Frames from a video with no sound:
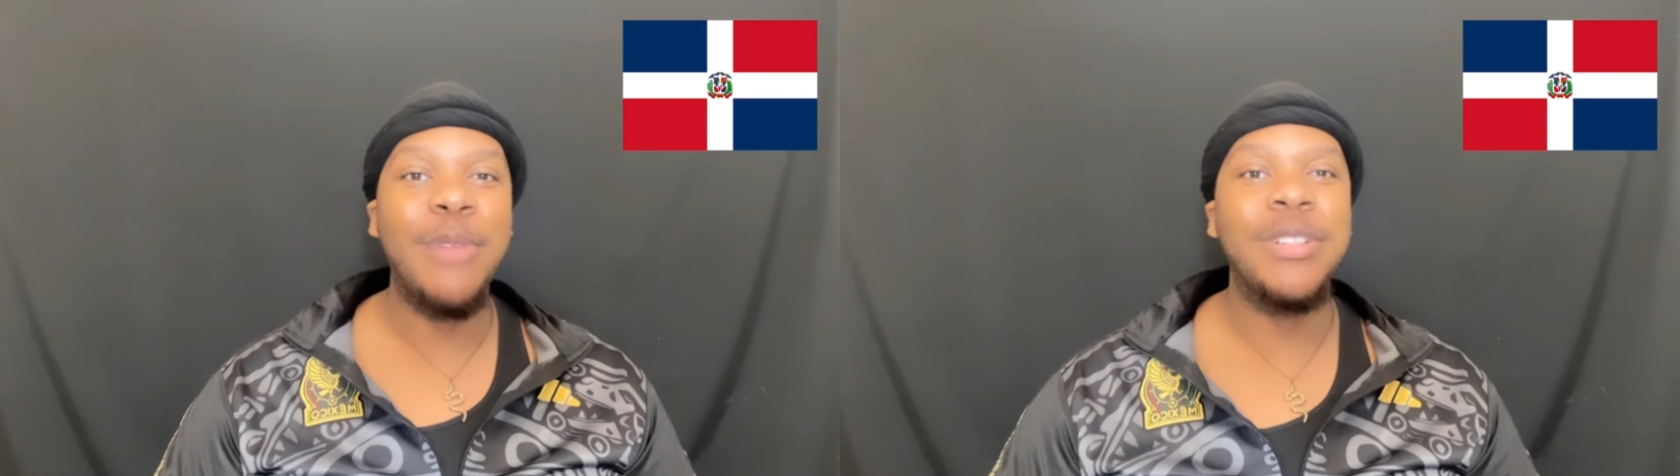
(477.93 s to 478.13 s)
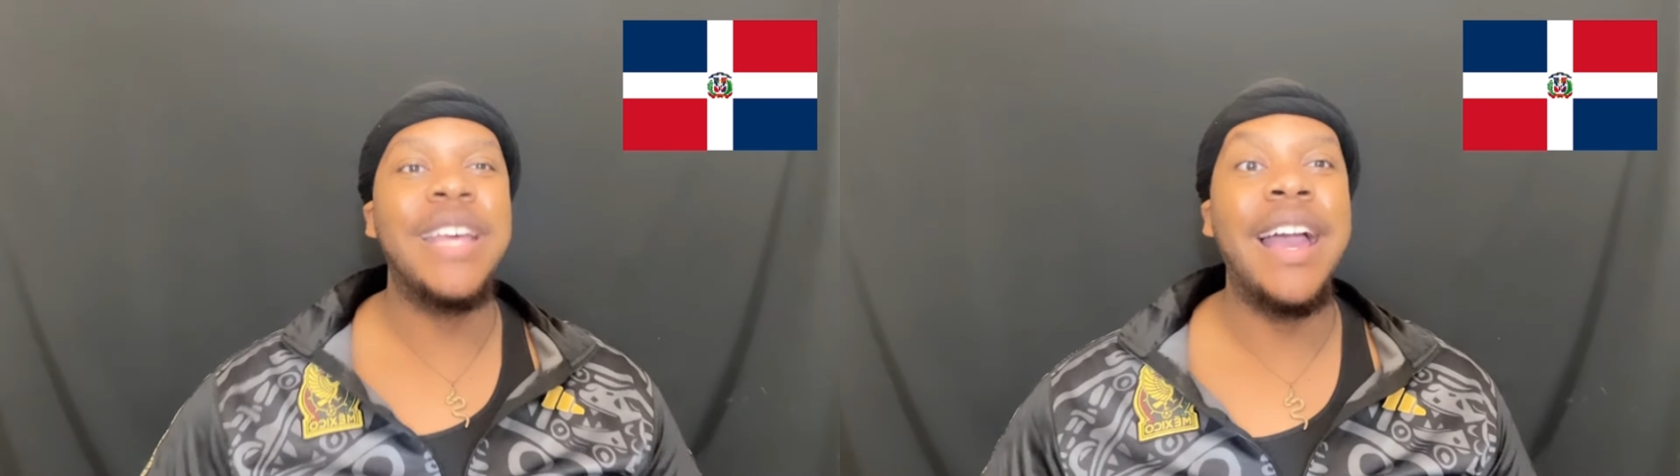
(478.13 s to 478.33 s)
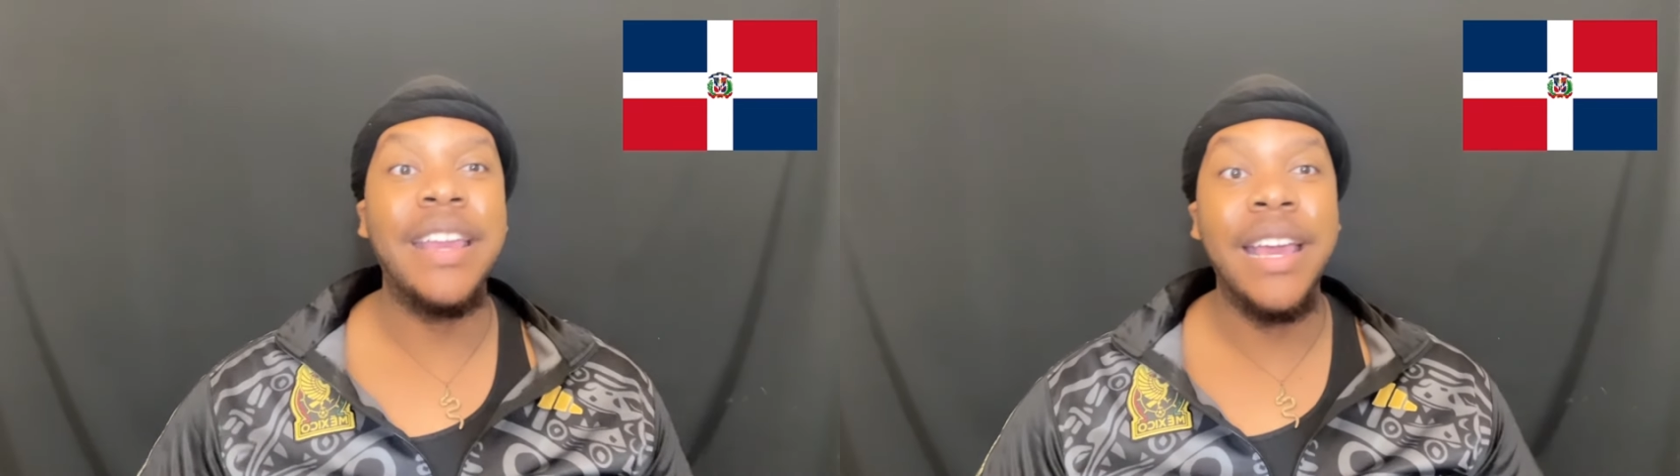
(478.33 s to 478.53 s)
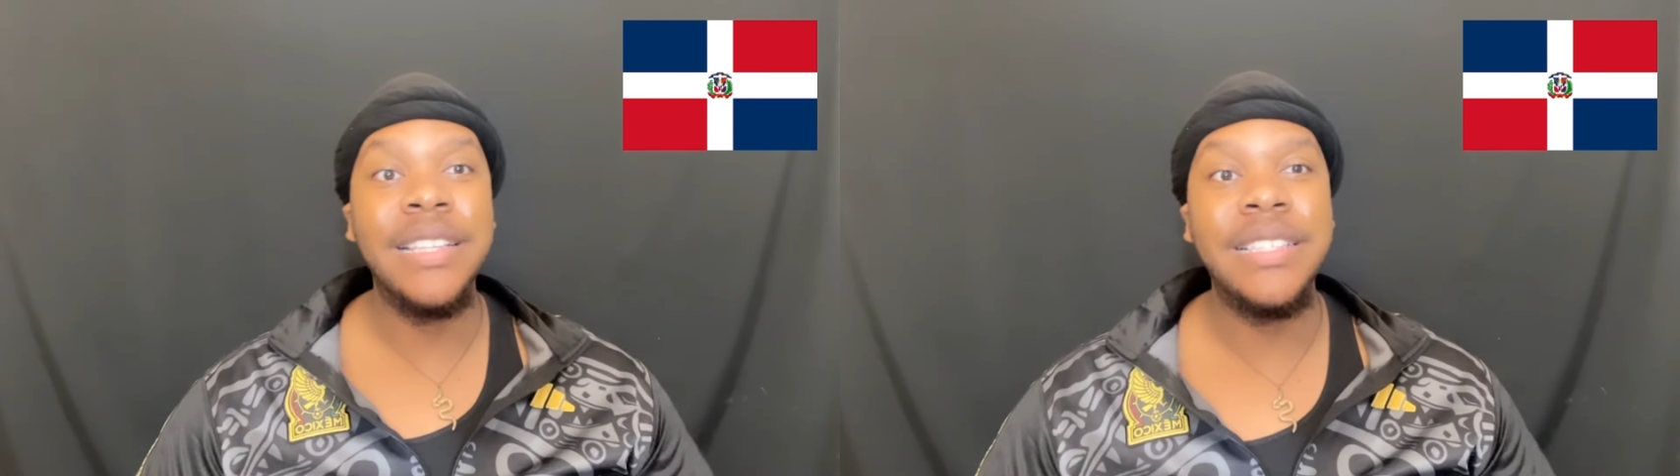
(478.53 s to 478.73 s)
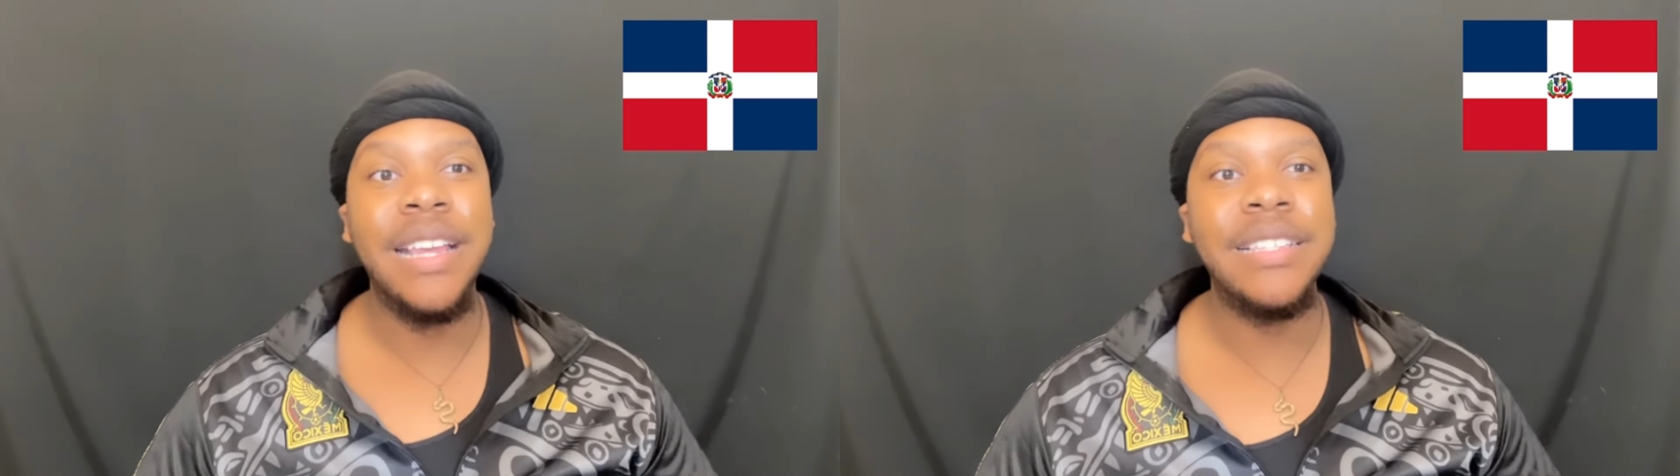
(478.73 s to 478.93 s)
which I
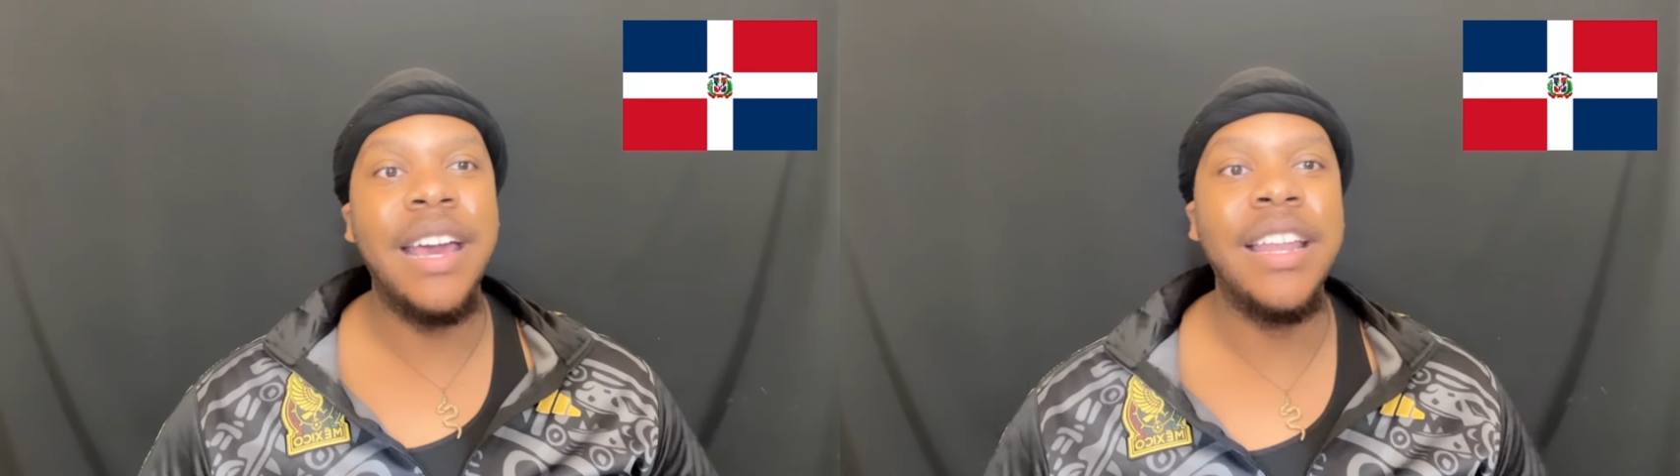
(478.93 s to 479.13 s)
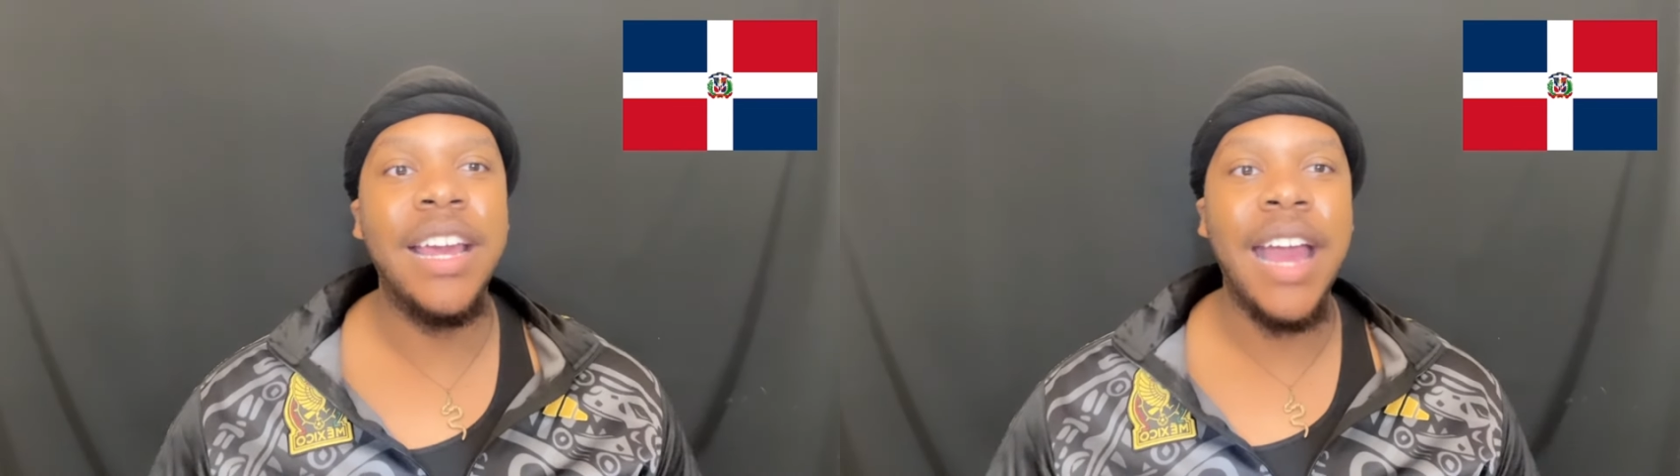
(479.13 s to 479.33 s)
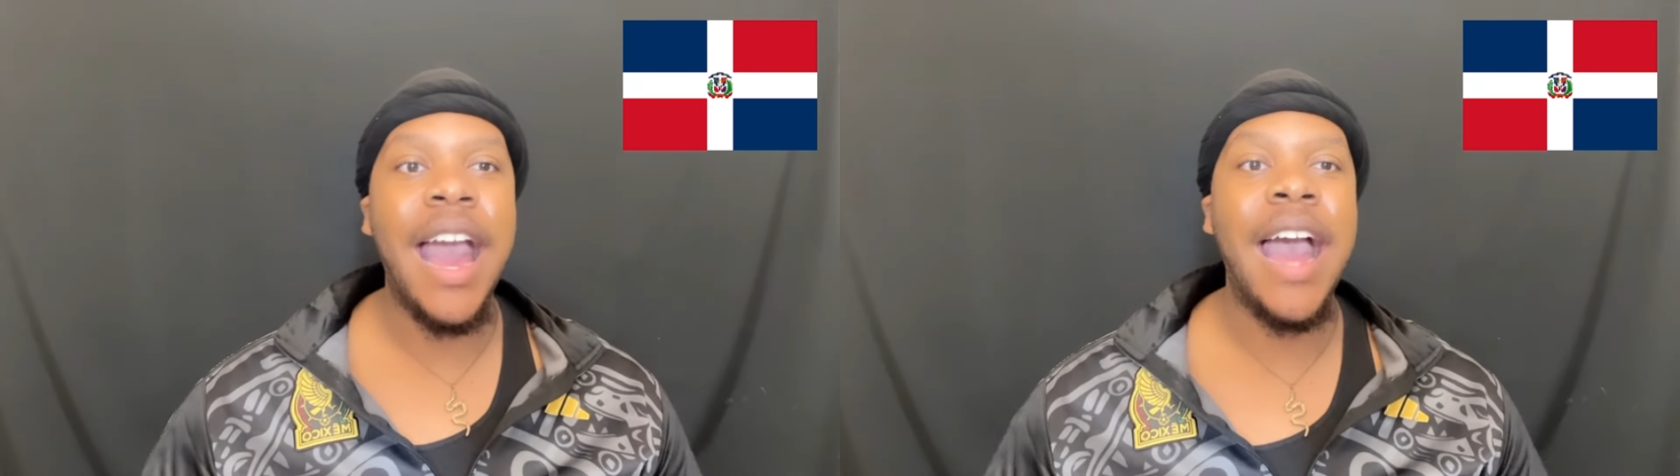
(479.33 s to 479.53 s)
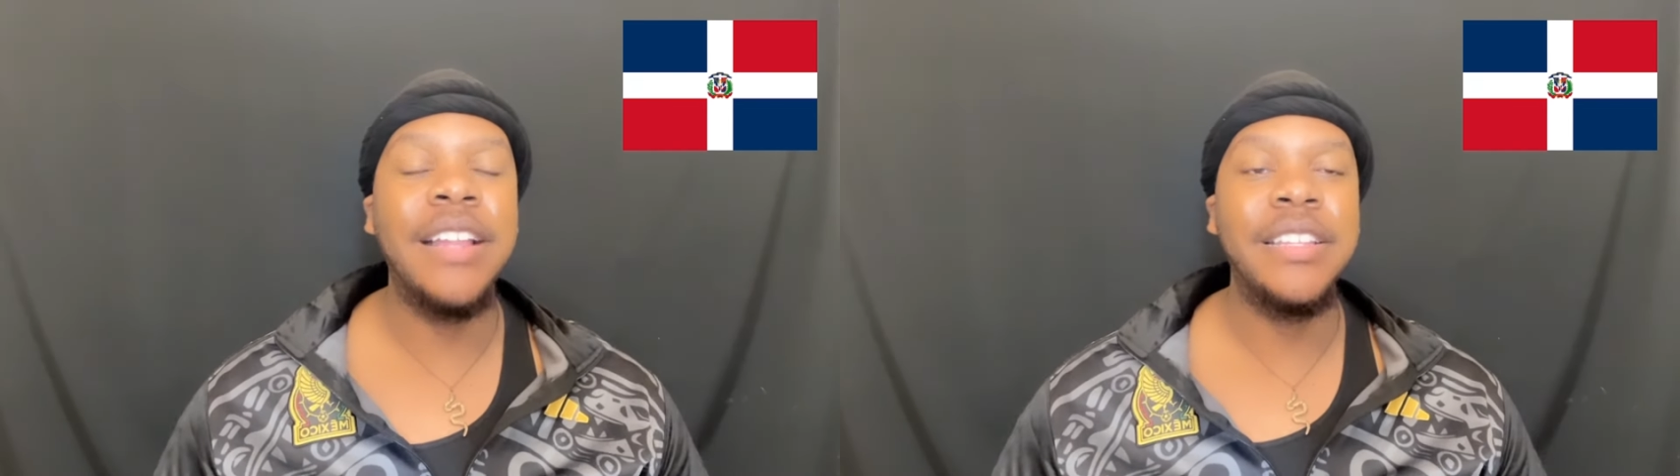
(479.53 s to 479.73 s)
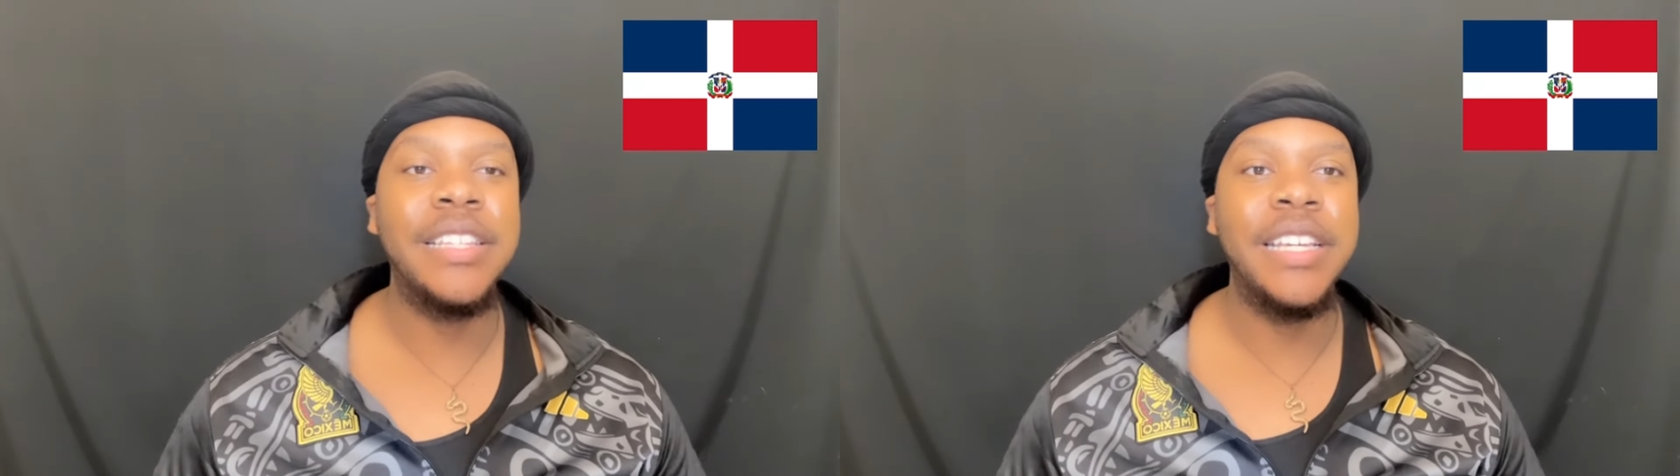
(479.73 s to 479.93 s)
guess that's kind of like an island thing.